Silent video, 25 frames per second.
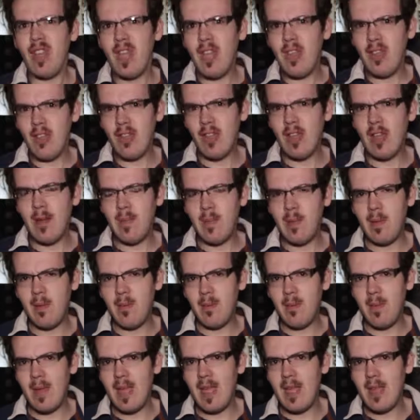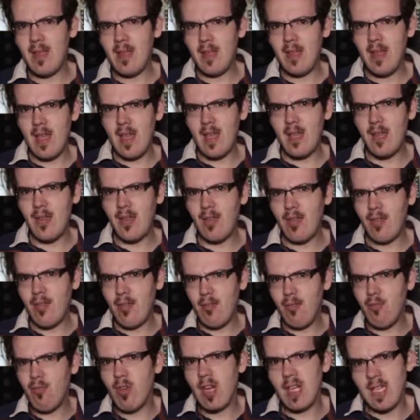things up and make
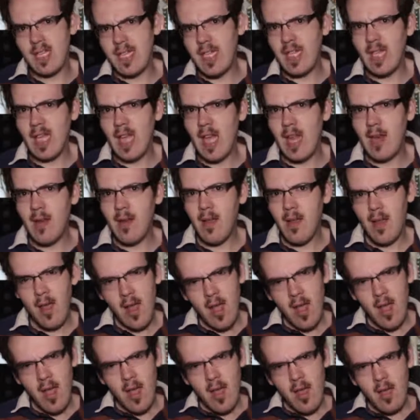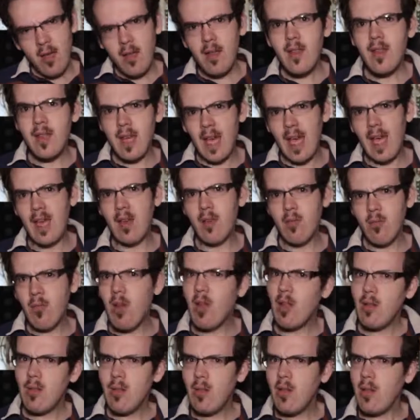things right again. Okay,
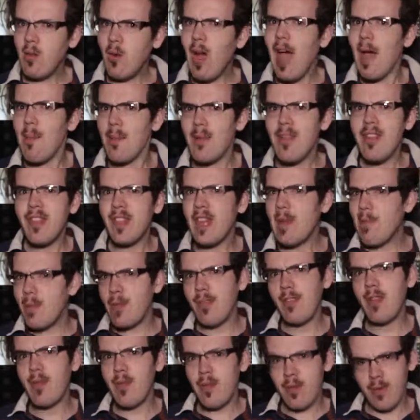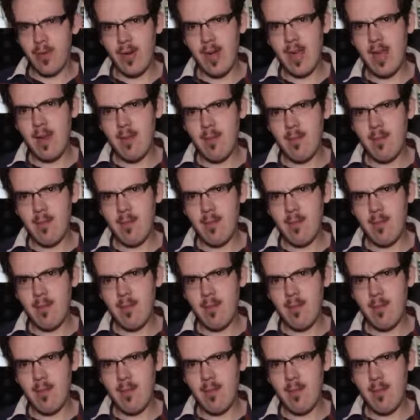well, what happens in episode 3?